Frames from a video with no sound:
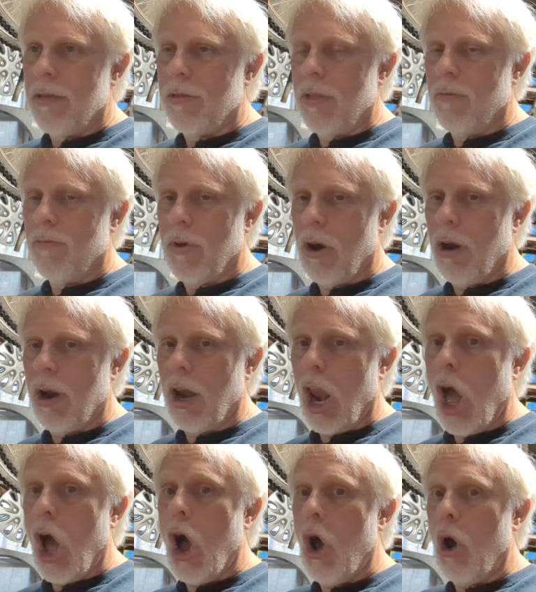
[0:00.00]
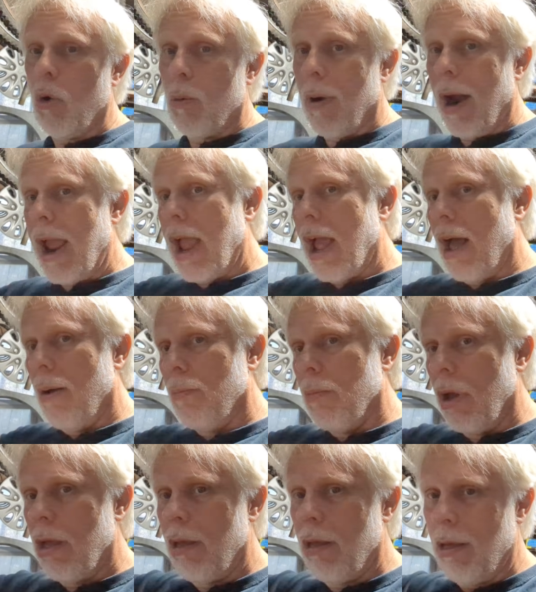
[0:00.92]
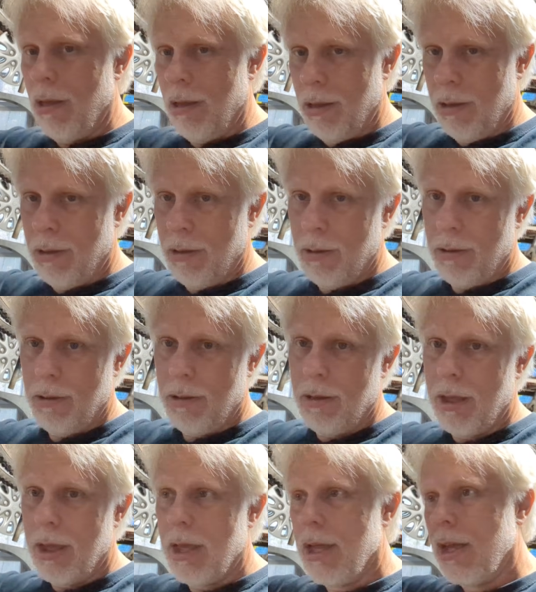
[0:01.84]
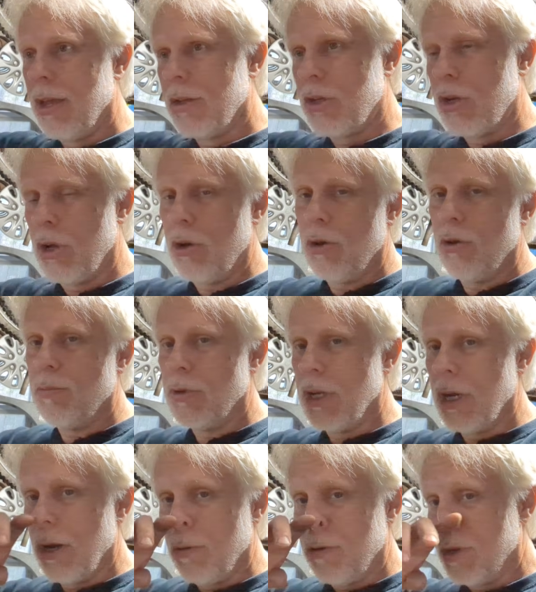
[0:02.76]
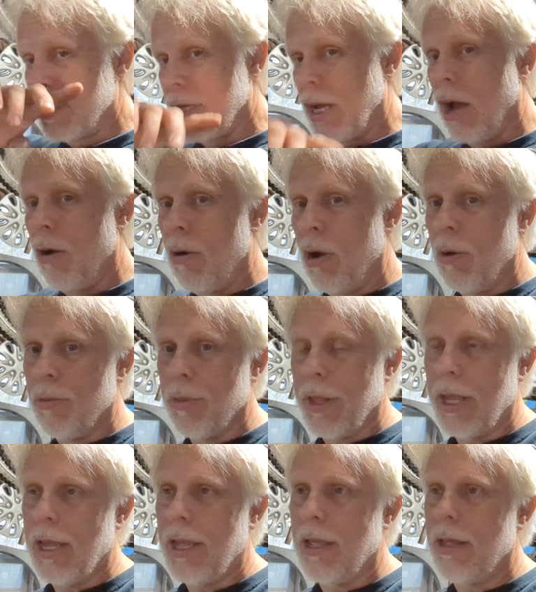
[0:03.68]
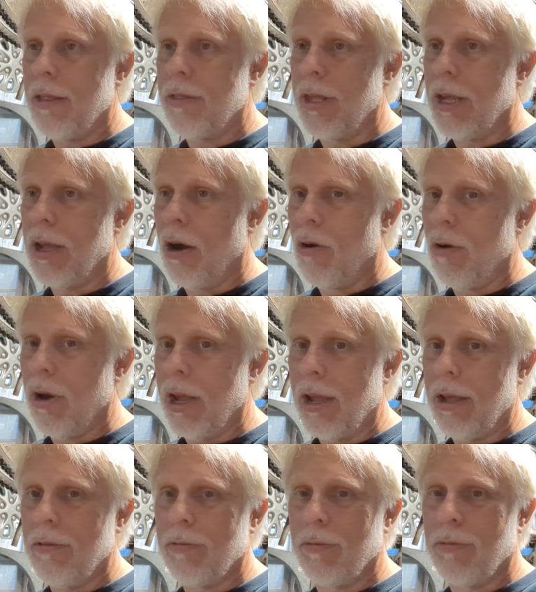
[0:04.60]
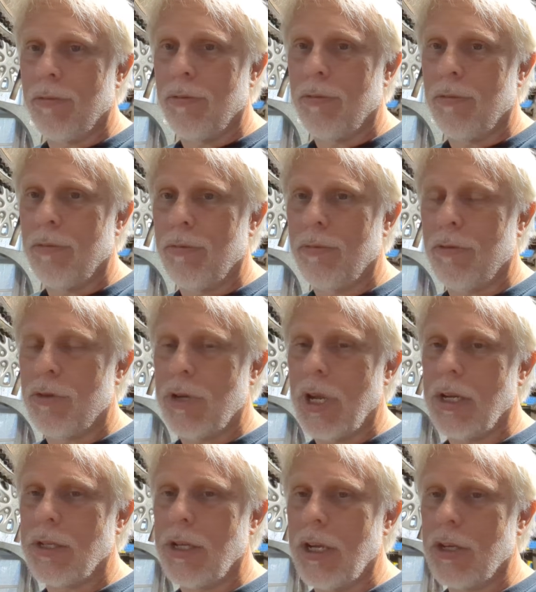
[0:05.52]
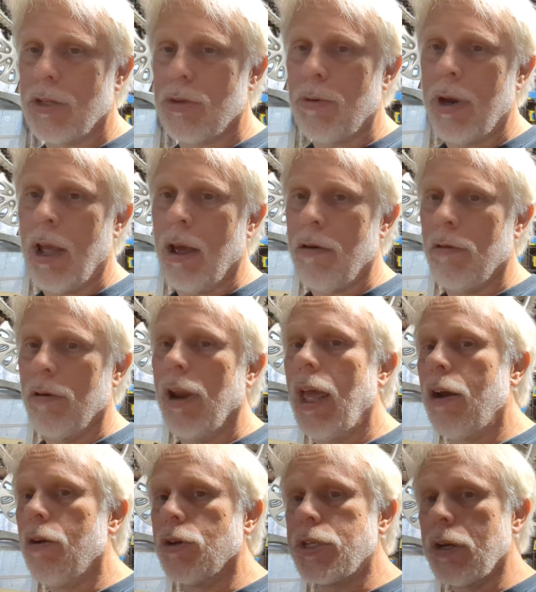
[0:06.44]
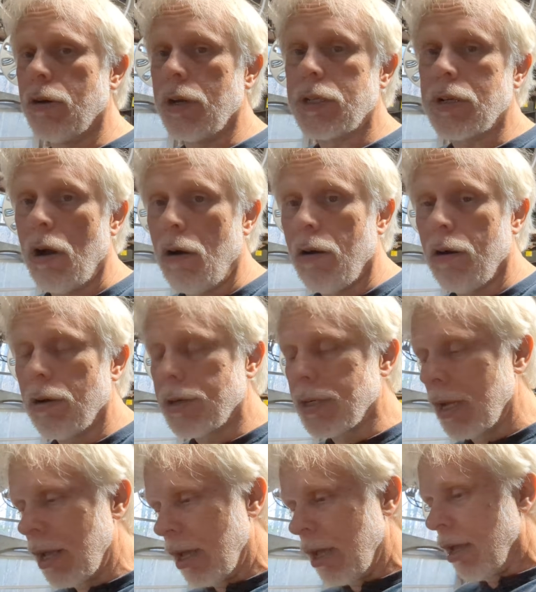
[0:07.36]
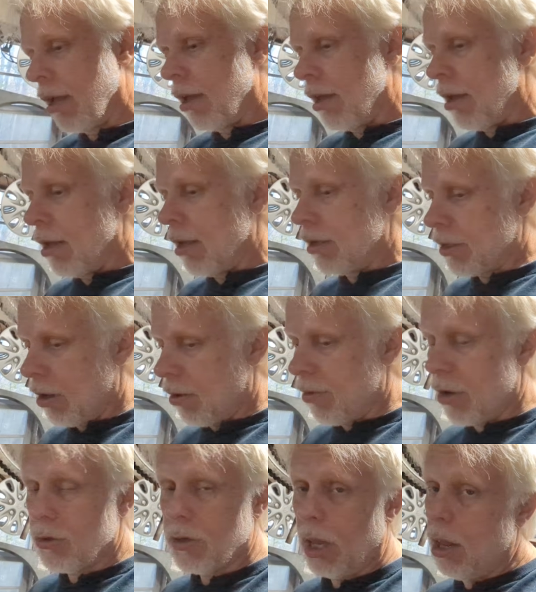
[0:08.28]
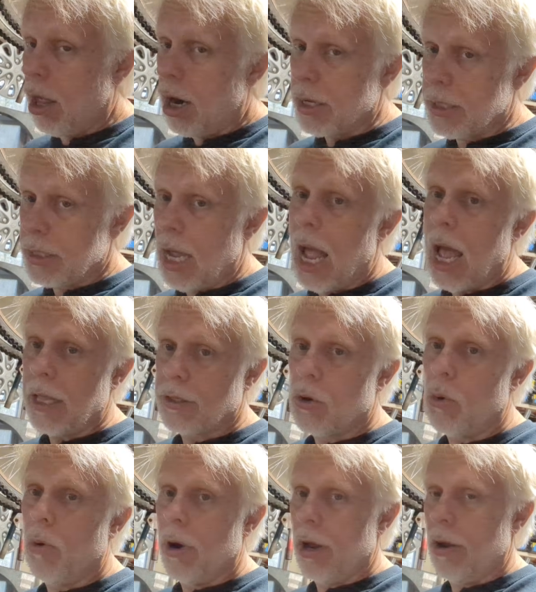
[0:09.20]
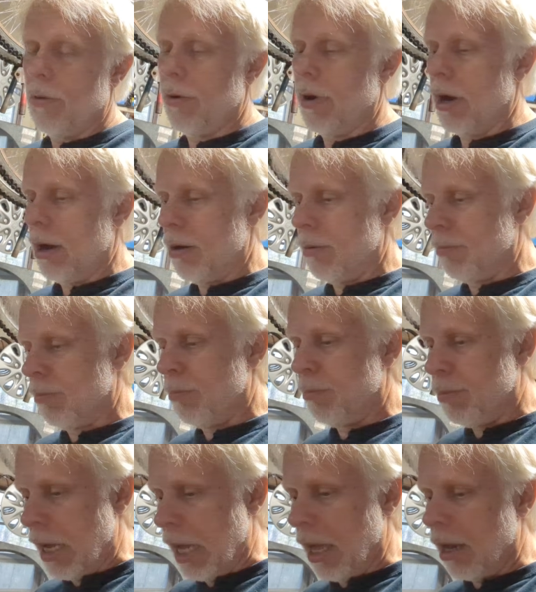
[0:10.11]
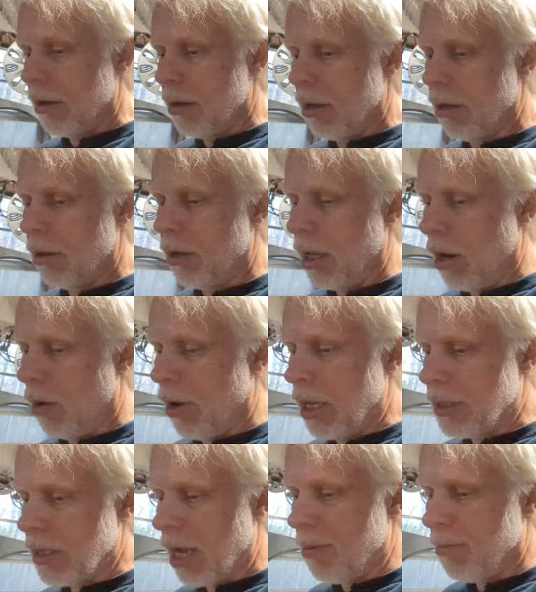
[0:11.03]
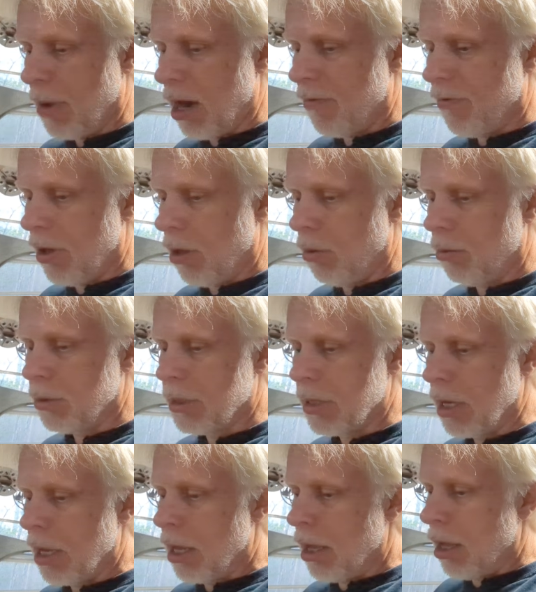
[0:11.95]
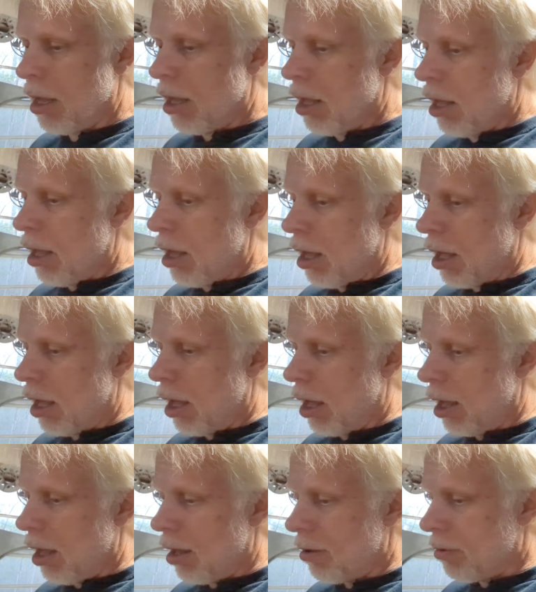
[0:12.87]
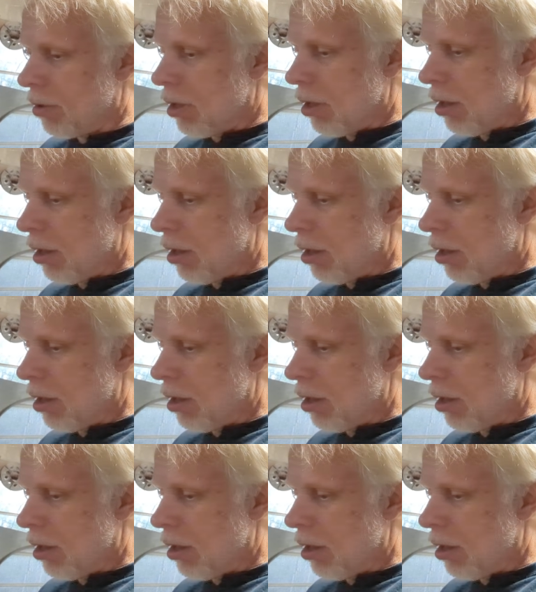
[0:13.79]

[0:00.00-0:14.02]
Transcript: very long ram tubes you saw on the early 60s 300 letter series cars. So there's a lot of science going on there. But intake manifolds, the